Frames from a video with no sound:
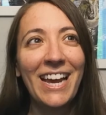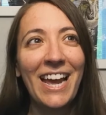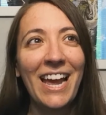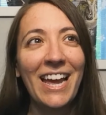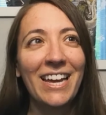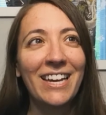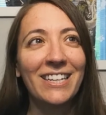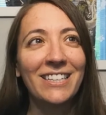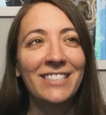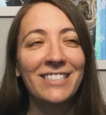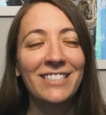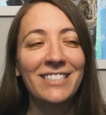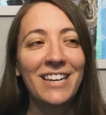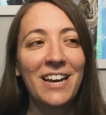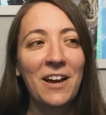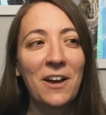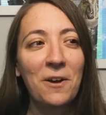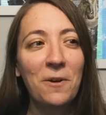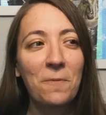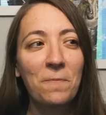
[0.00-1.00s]
And
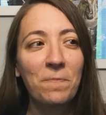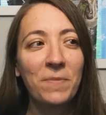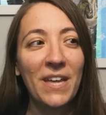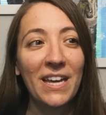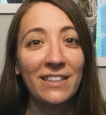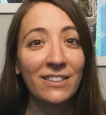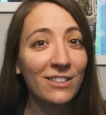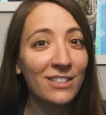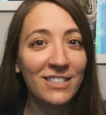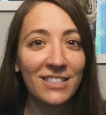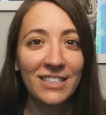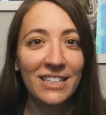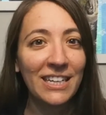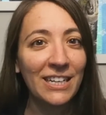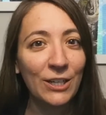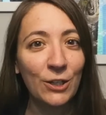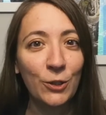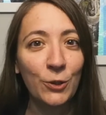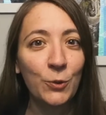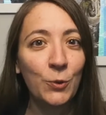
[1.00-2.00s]
that doesn't
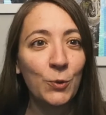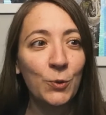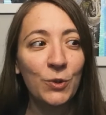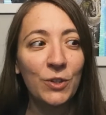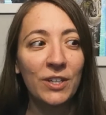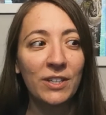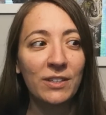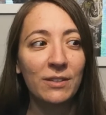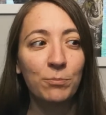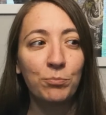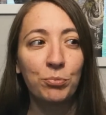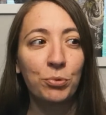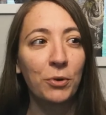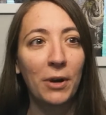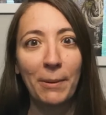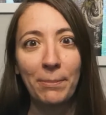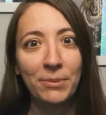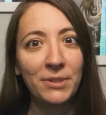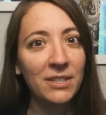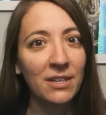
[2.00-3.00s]
include the
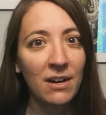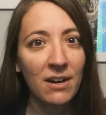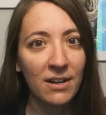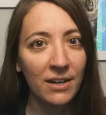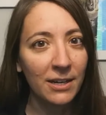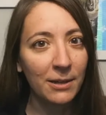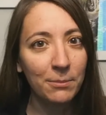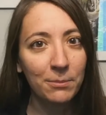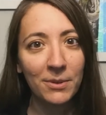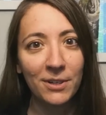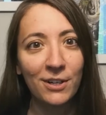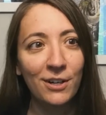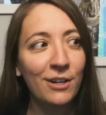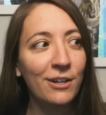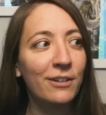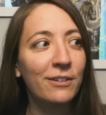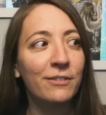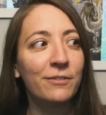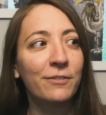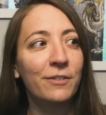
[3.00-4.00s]
prep time
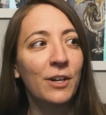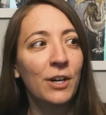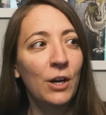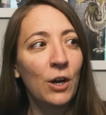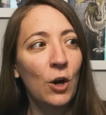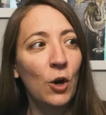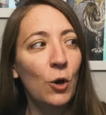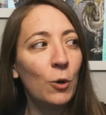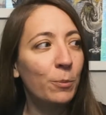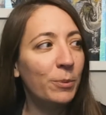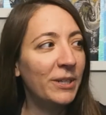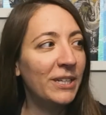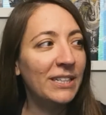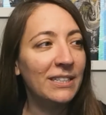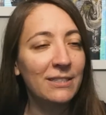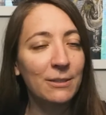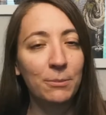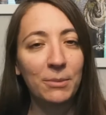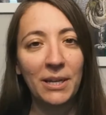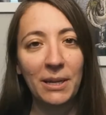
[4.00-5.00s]
of opening
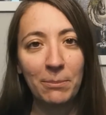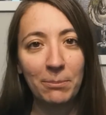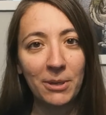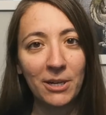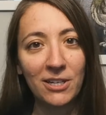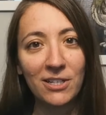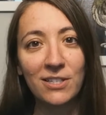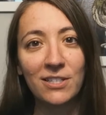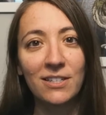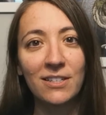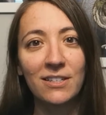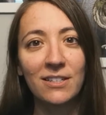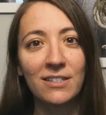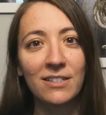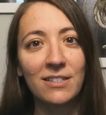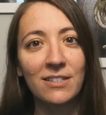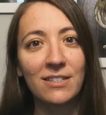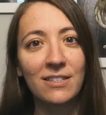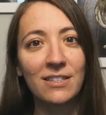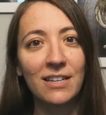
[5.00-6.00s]
some game
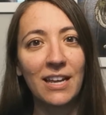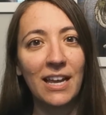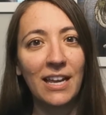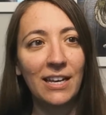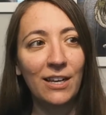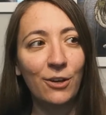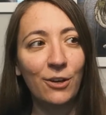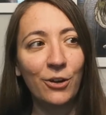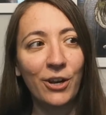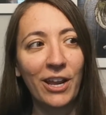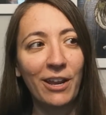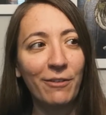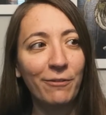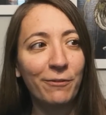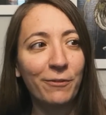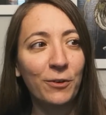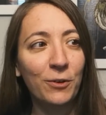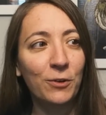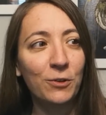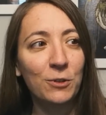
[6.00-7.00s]
boxes and looking
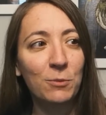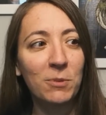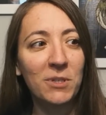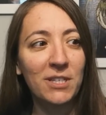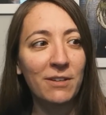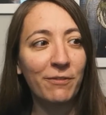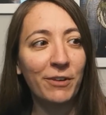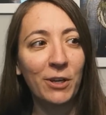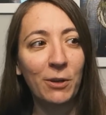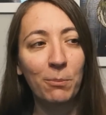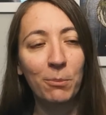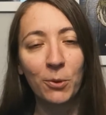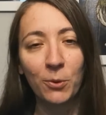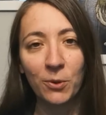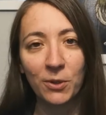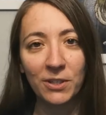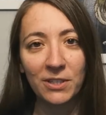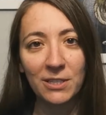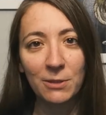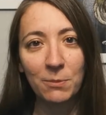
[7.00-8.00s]
for specific
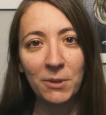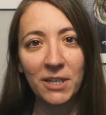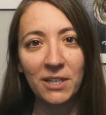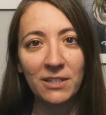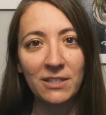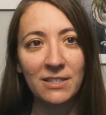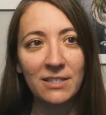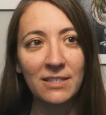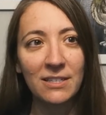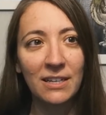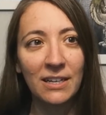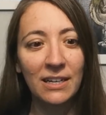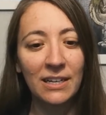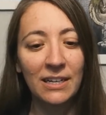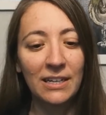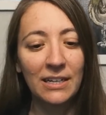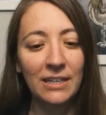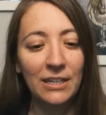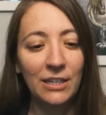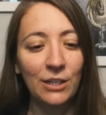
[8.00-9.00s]
components because,
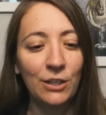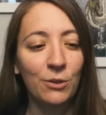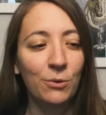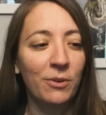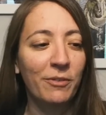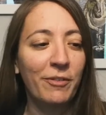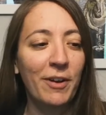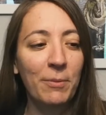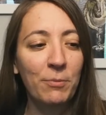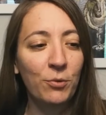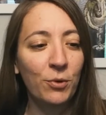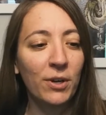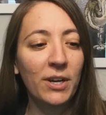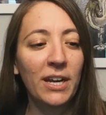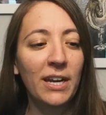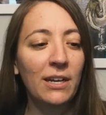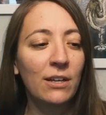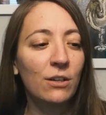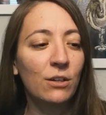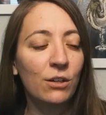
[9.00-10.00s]
you know, if I'm
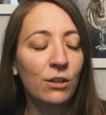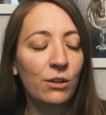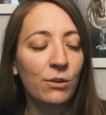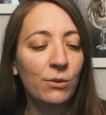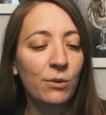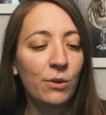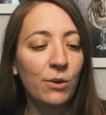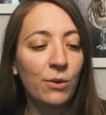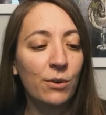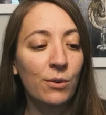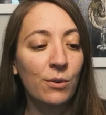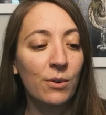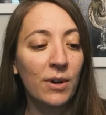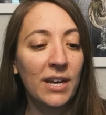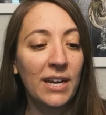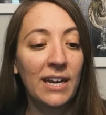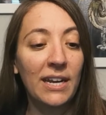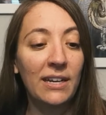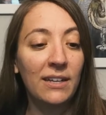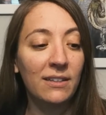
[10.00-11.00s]
working on a logo
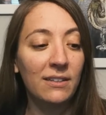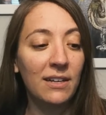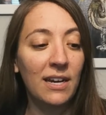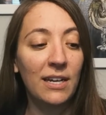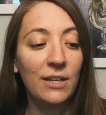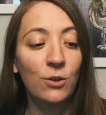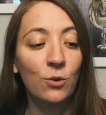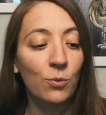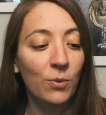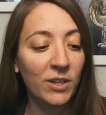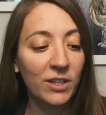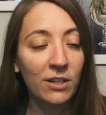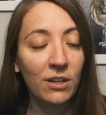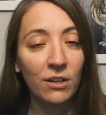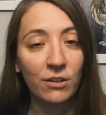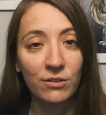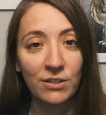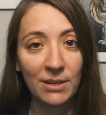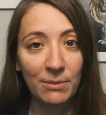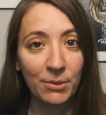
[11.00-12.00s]
and I know what
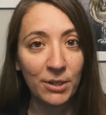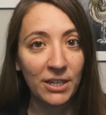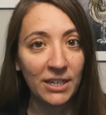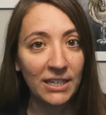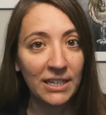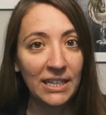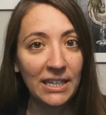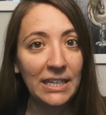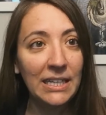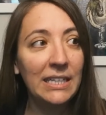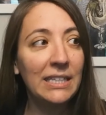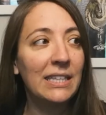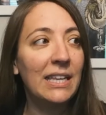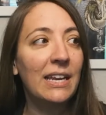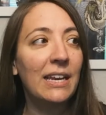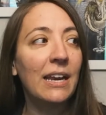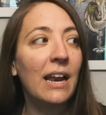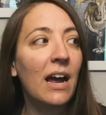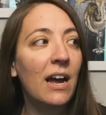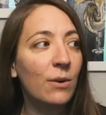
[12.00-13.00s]
colors I'm going to need,
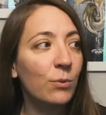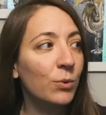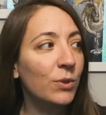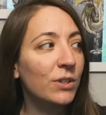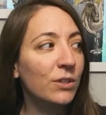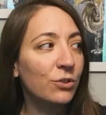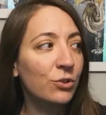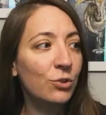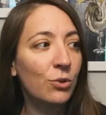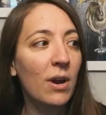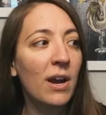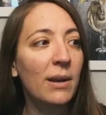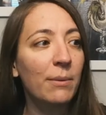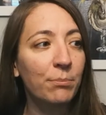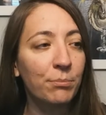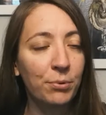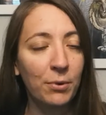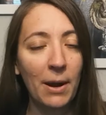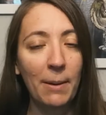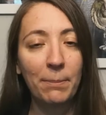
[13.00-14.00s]
then I will try
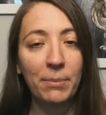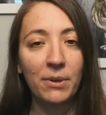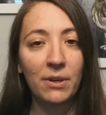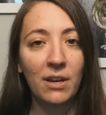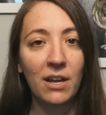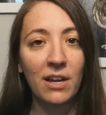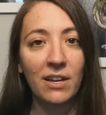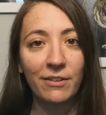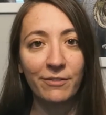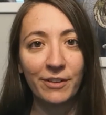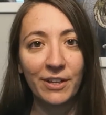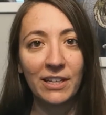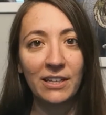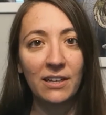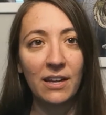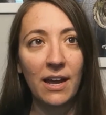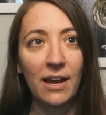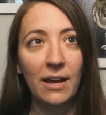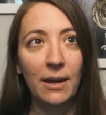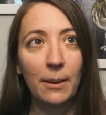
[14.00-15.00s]
and prep a lot of it
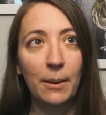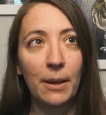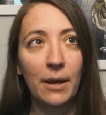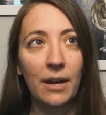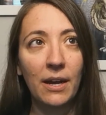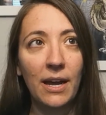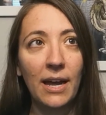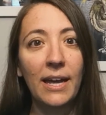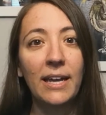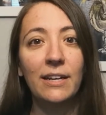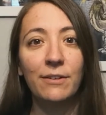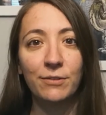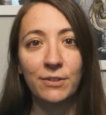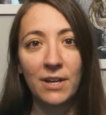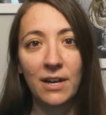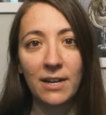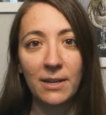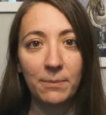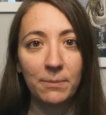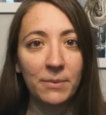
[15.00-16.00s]
ahead of
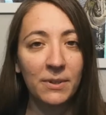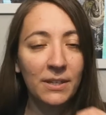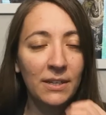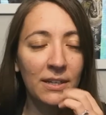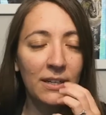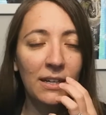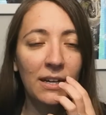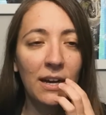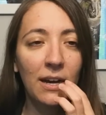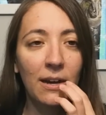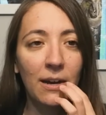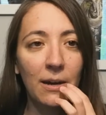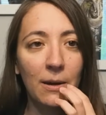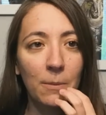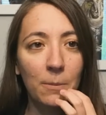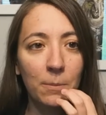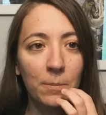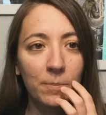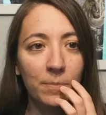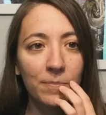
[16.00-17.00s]
time.
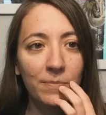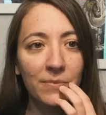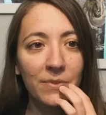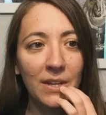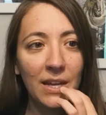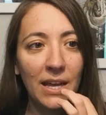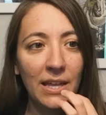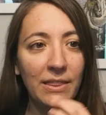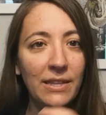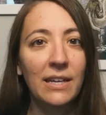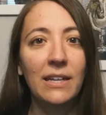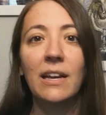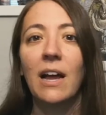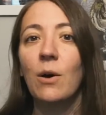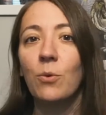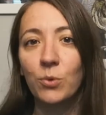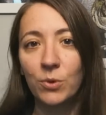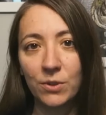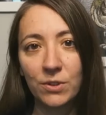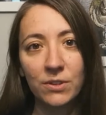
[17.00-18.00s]
And then I
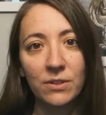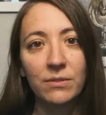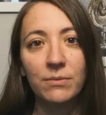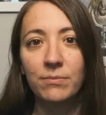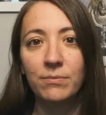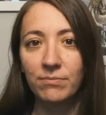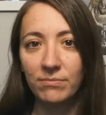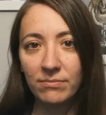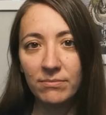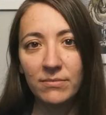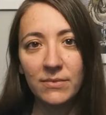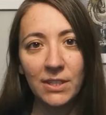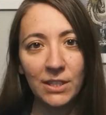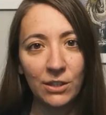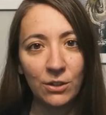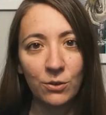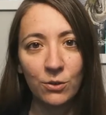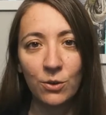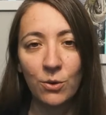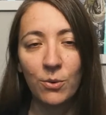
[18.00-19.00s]
will, you
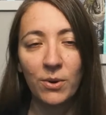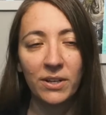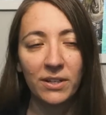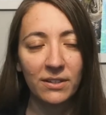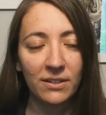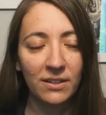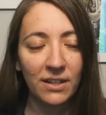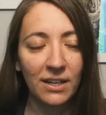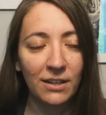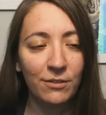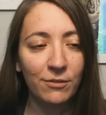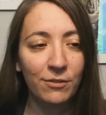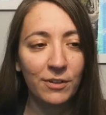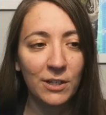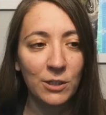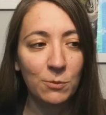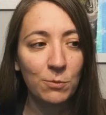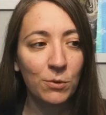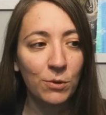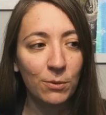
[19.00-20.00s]
know, go in and
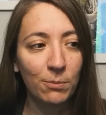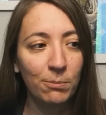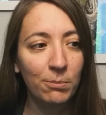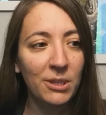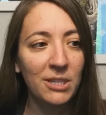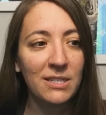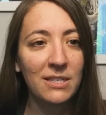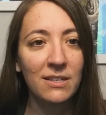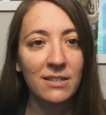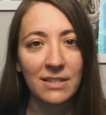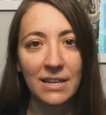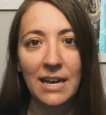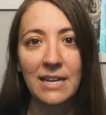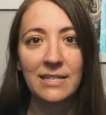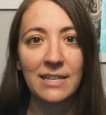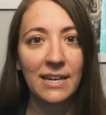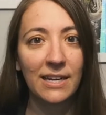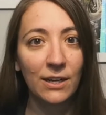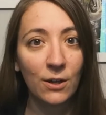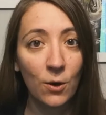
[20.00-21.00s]
fetch more pieces
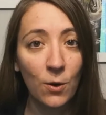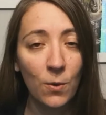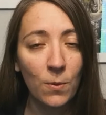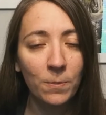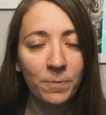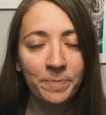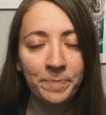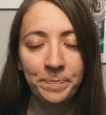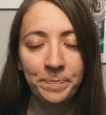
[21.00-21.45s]
as I go.